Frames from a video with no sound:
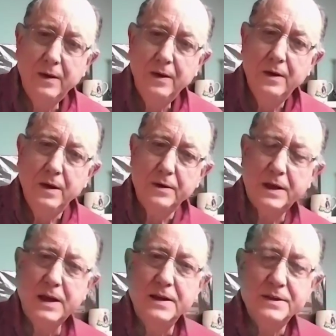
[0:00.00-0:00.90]

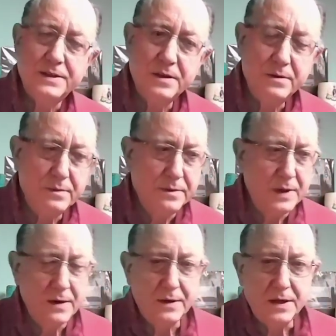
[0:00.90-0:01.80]
Okay, so there
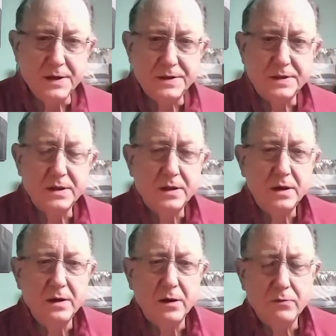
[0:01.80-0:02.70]
it is,
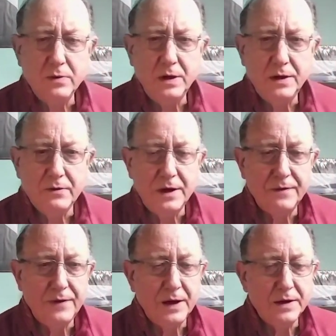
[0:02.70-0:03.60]
a really great
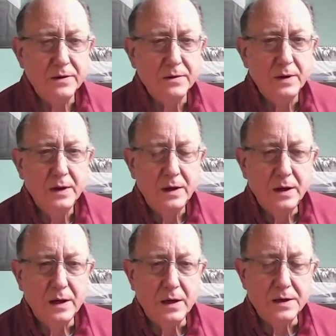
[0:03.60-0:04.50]
value
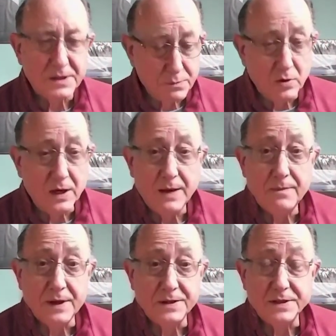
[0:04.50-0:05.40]
small amp,
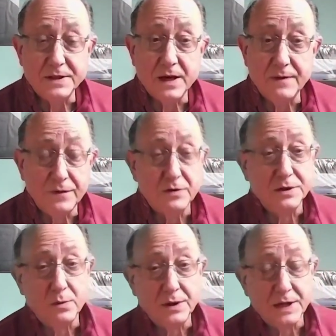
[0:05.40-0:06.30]
as I say, 40
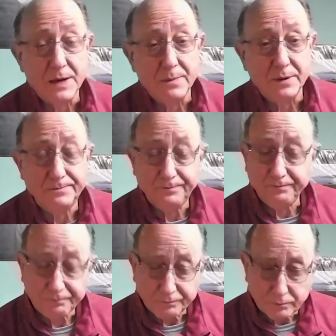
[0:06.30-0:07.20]
watt amp,
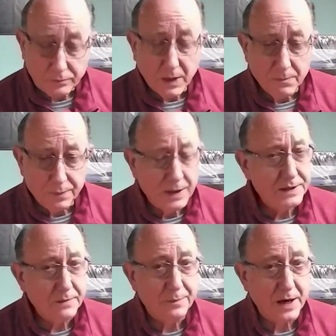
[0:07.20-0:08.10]
plenty
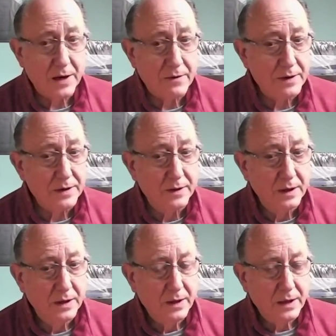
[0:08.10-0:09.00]
of power in
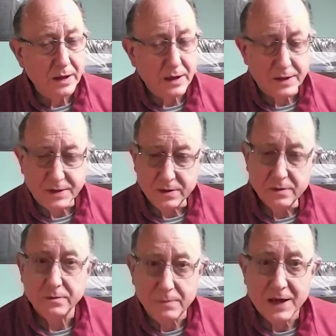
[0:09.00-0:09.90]
to
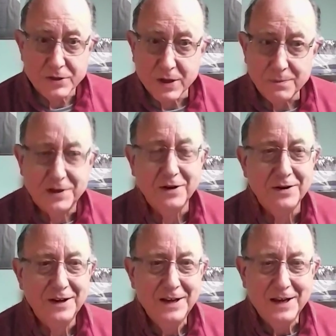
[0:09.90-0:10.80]
match up to
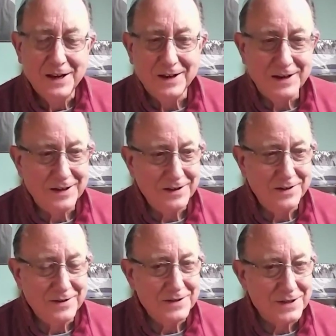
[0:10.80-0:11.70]

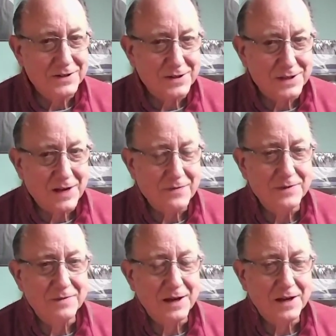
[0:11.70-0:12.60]
6 or
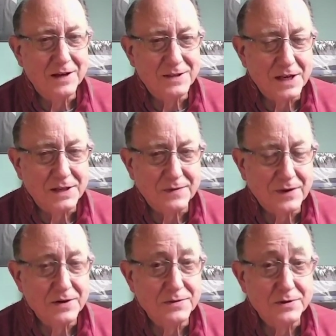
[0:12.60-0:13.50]
7
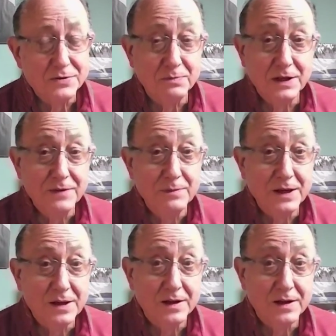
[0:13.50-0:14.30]
saxophones, which, believe me, are